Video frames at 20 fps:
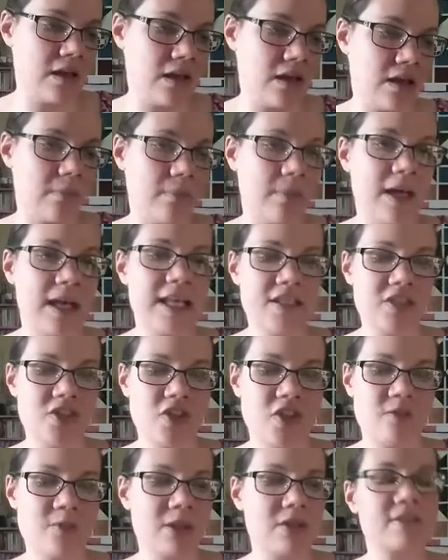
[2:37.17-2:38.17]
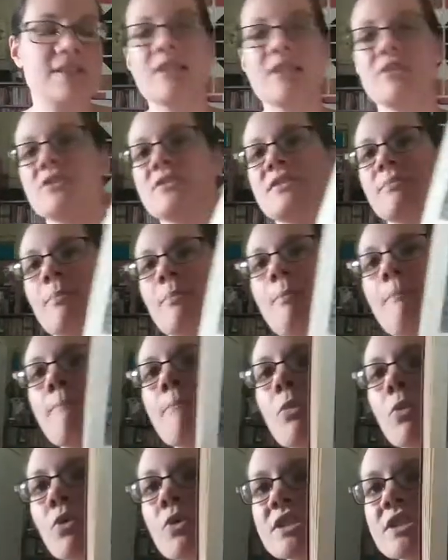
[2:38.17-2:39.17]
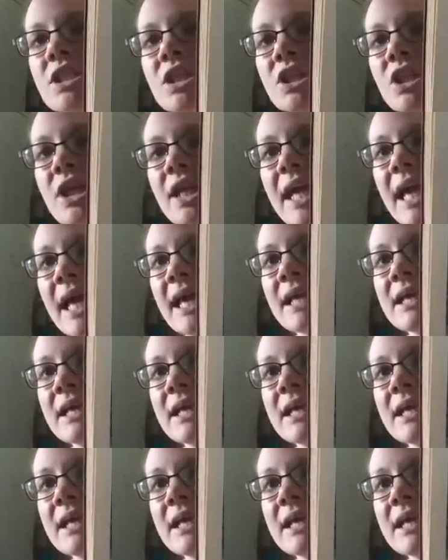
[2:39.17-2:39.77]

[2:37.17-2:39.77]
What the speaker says: a history of music. There's more to look at